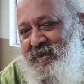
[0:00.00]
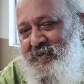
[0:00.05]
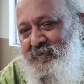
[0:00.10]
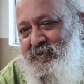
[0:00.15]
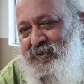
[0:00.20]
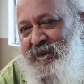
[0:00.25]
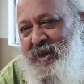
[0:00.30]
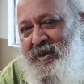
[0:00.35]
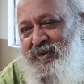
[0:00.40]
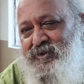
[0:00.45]

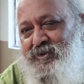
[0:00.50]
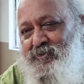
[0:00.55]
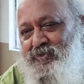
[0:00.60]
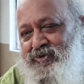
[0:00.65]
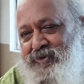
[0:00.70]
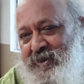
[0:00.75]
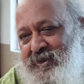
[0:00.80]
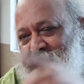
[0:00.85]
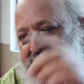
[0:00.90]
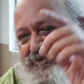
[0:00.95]
we are
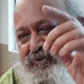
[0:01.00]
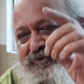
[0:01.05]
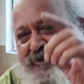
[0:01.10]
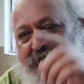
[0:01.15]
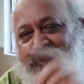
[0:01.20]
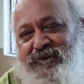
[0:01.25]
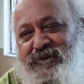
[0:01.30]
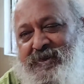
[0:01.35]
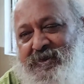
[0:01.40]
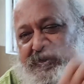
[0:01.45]
using
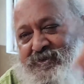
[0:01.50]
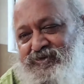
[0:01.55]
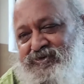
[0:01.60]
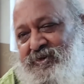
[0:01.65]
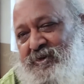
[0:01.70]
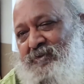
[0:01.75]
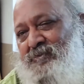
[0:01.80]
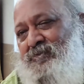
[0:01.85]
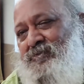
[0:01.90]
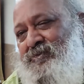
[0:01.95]
10 years
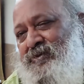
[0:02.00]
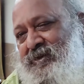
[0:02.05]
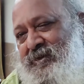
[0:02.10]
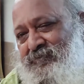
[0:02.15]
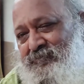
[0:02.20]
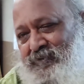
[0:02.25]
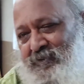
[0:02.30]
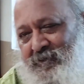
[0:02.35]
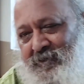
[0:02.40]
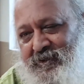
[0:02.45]
ago
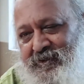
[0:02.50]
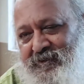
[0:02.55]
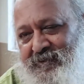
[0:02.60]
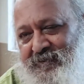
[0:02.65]
rainfall.